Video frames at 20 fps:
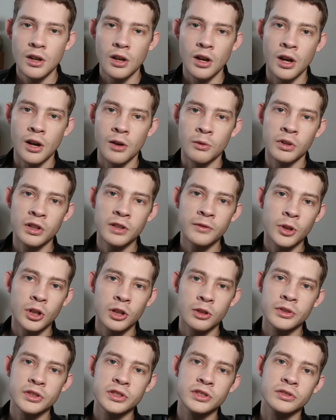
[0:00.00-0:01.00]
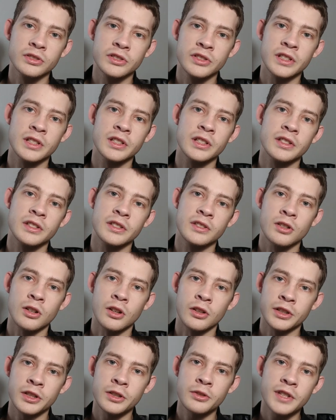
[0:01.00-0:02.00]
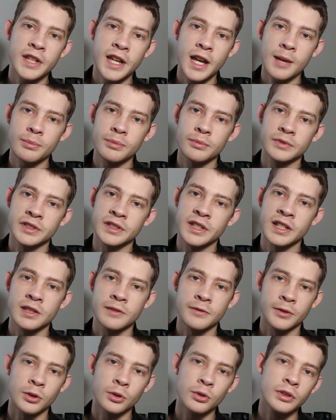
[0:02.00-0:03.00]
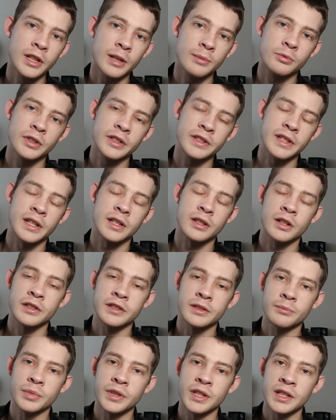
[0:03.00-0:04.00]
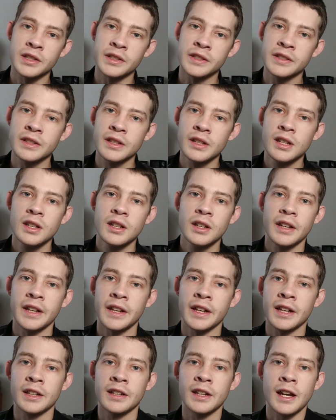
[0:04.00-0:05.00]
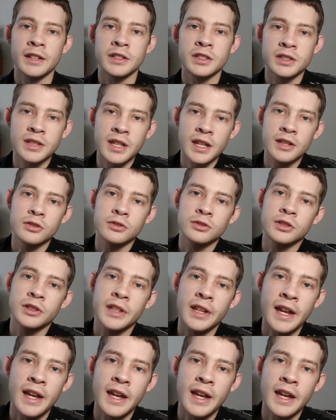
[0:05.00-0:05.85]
One of our original series is called HUTAP, stands for Hold Up, What's That Awesome Piece? And I just take a look